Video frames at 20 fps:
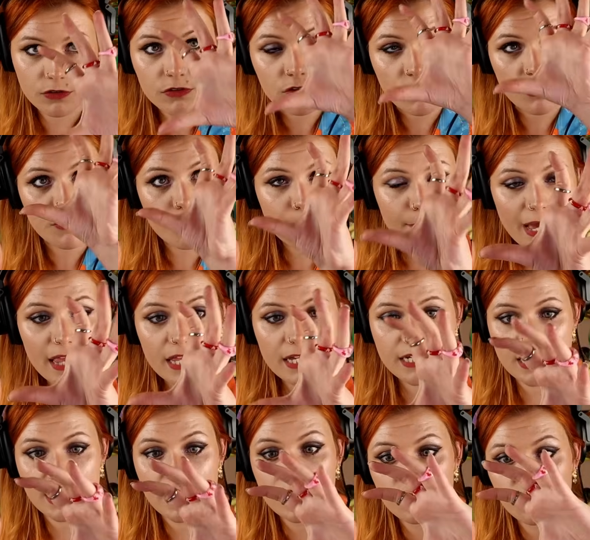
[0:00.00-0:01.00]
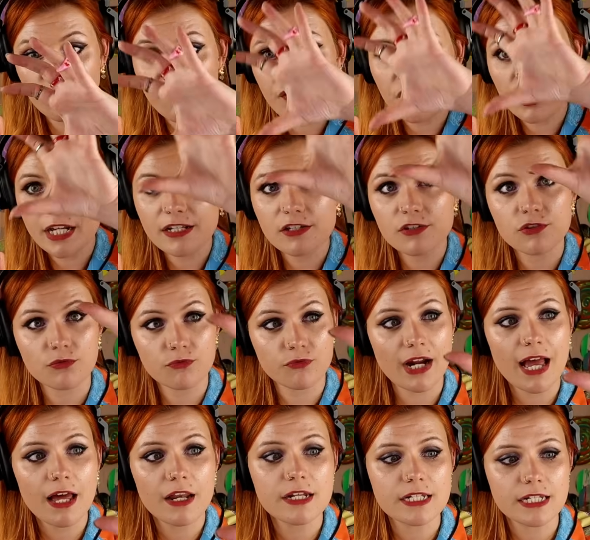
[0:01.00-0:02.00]
So the melody is fully
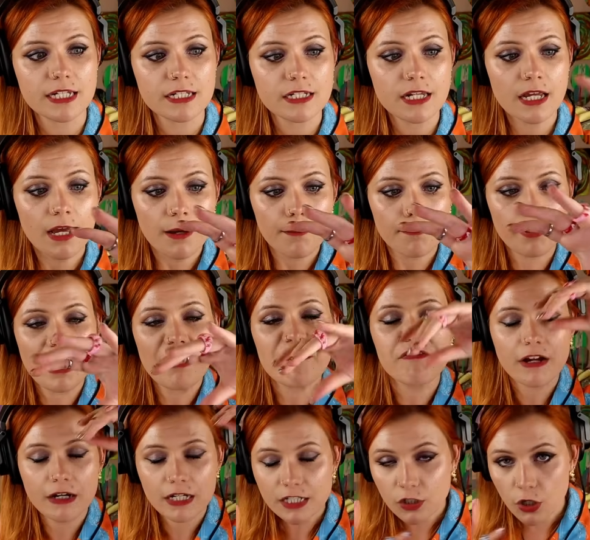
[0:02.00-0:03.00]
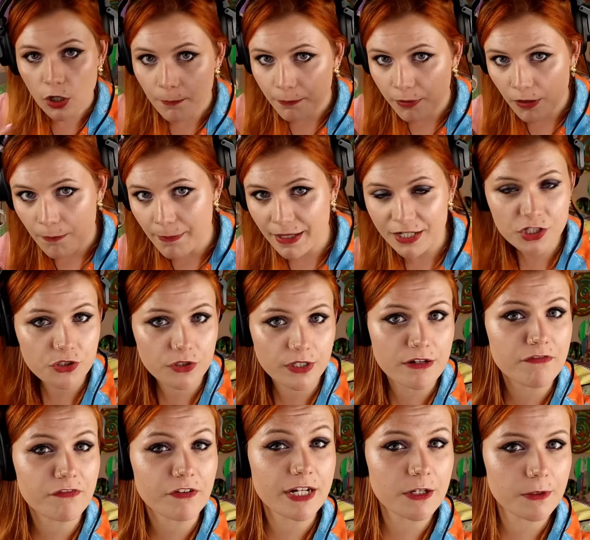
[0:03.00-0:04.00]
surrounded by very complementary
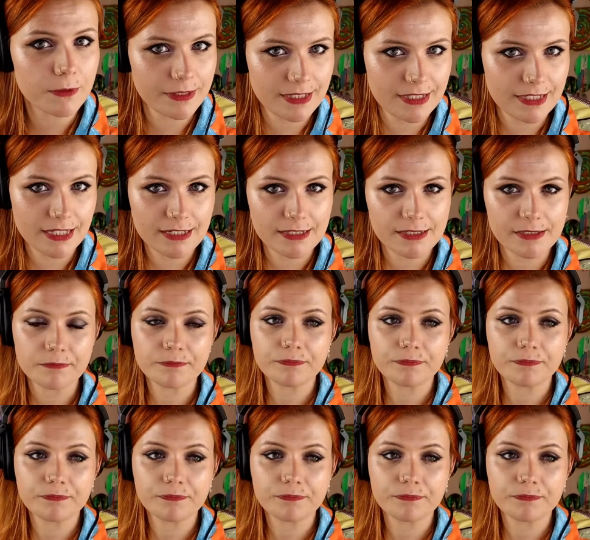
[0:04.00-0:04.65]
frequencies.